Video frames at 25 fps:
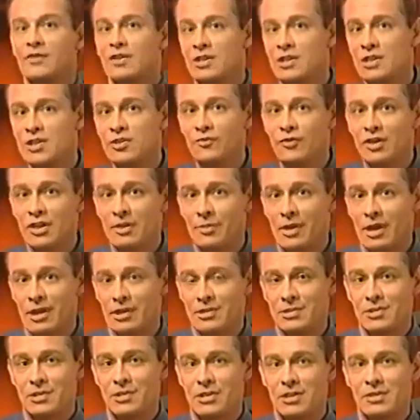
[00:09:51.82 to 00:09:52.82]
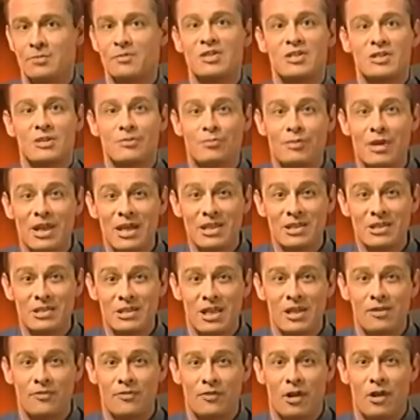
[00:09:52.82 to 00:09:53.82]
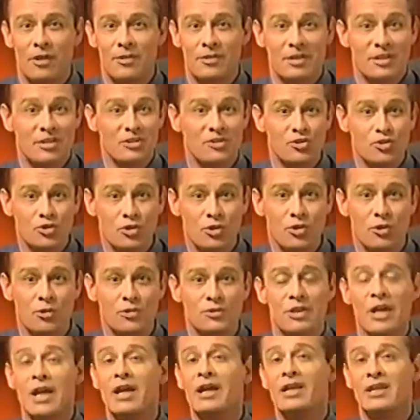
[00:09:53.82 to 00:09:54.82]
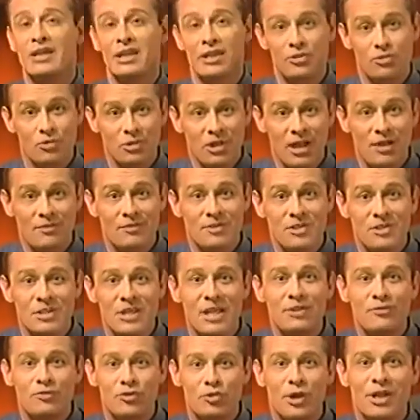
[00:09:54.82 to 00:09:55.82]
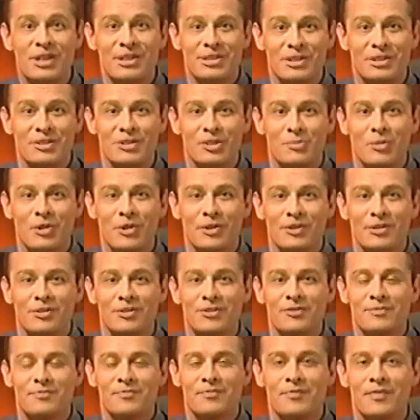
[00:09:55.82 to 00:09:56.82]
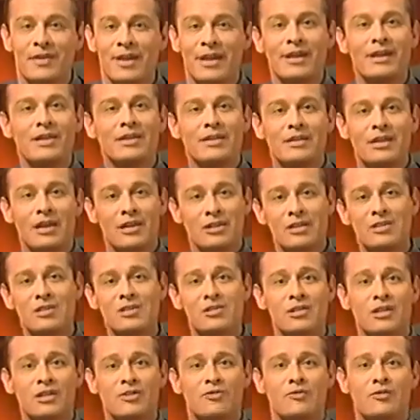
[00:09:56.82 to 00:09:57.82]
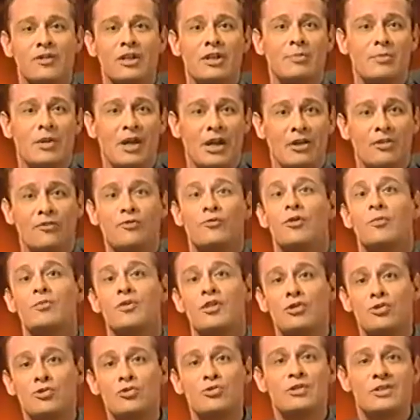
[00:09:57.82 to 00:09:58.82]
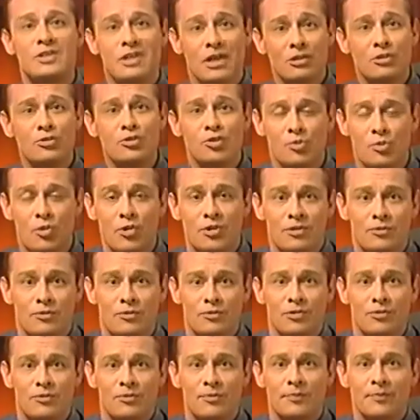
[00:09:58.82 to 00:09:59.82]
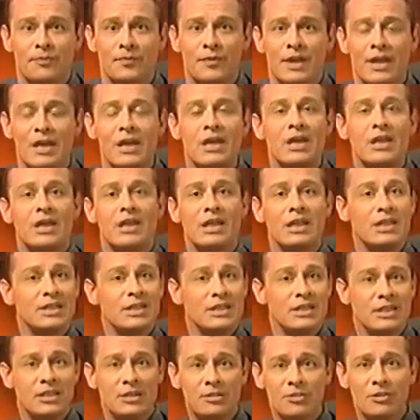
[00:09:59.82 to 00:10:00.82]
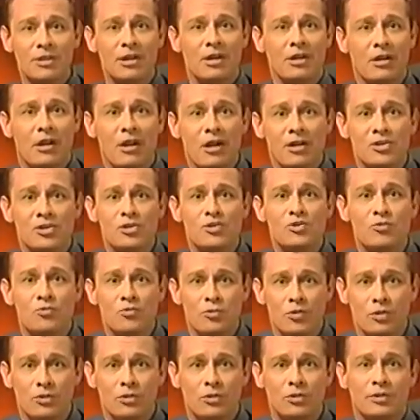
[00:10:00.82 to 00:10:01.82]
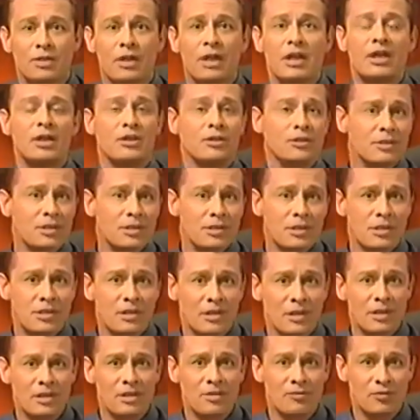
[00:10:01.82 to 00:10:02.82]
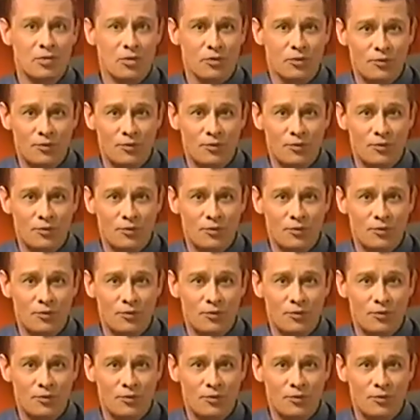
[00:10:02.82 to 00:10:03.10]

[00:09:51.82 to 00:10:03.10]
This feedback system is the main safeguard that ensures that you will have a safe trading experience. Now let's look at feedback from the new seller's point of view. In the internet auctions world, you need to think of your